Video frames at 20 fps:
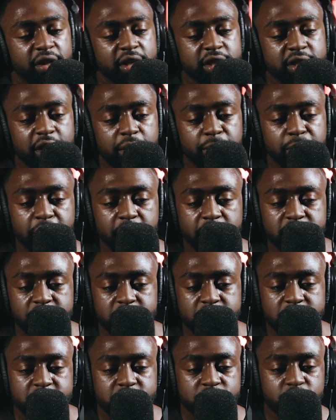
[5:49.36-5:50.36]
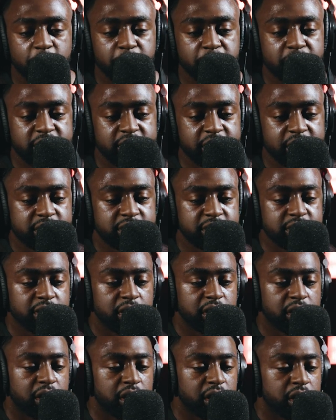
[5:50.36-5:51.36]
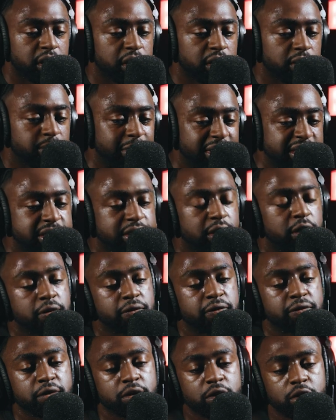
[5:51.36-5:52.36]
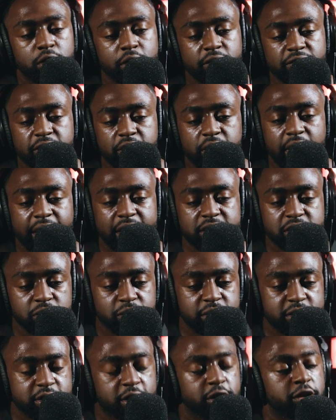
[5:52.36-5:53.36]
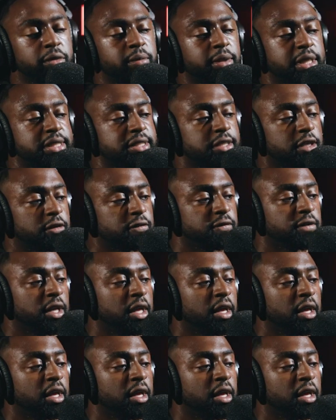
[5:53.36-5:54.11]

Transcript: like that project just represents myself, you know. I feel like it's a return to myself.